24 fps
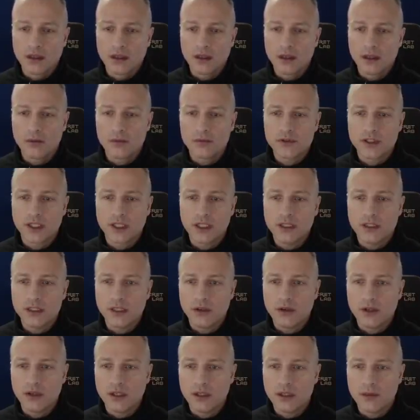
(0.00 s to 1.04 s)
upside
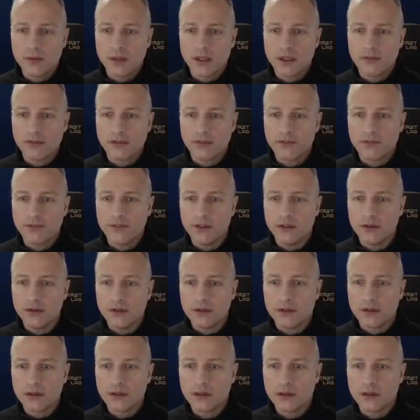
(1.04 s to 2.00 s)
down in the middle of a field.